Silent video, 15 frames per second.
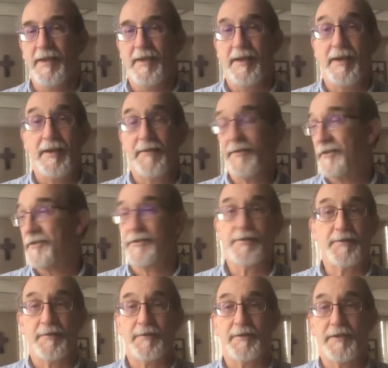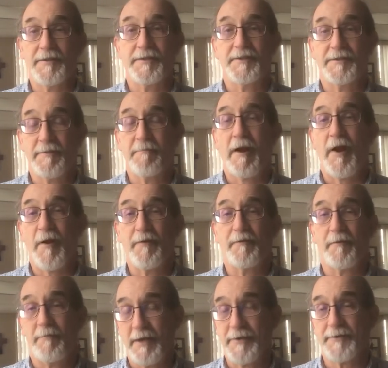And this is a powerful
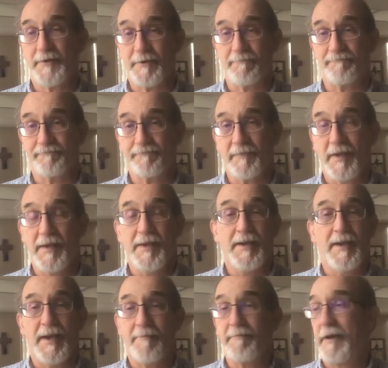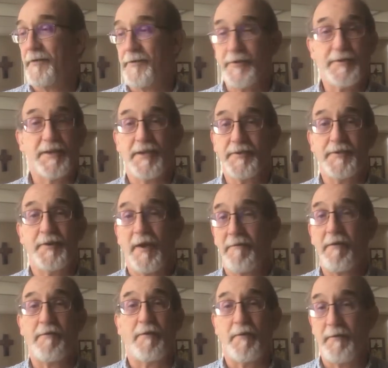picture. And Matthew says you have
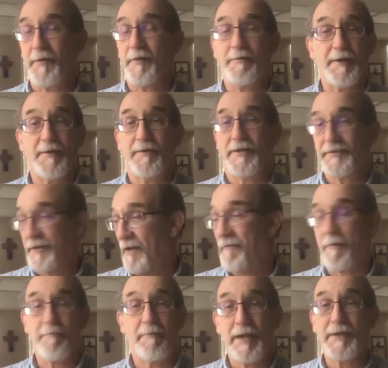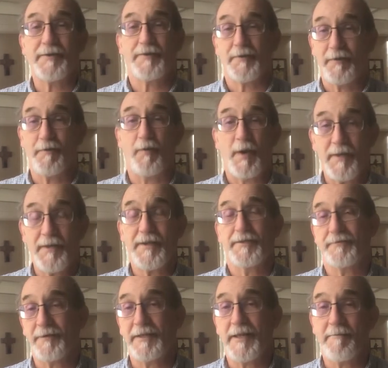a fulfillment of this. You have a picture of what this
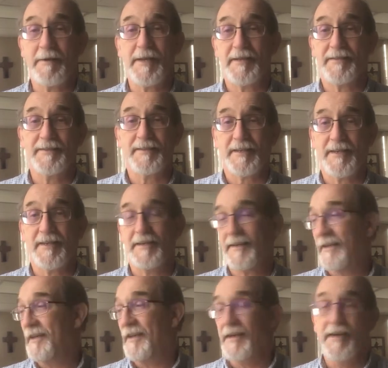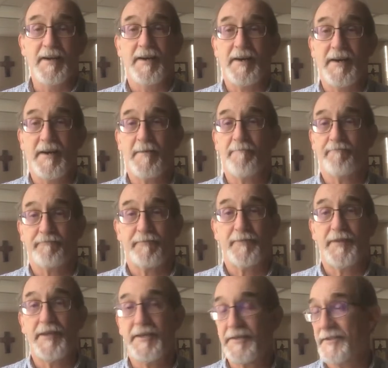really means. And
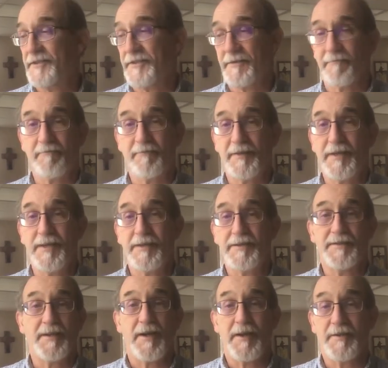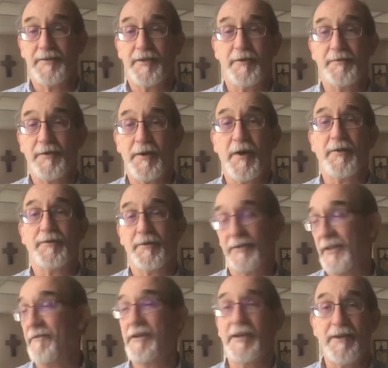these children also
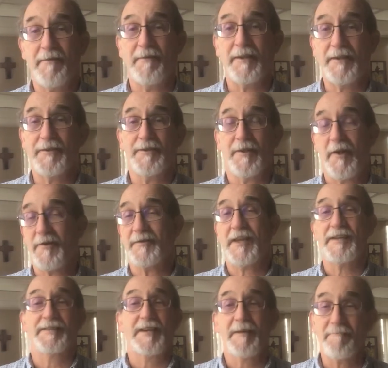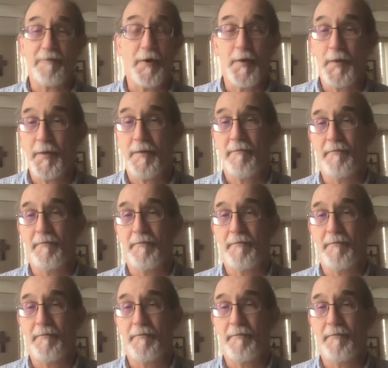living in a village along that same road,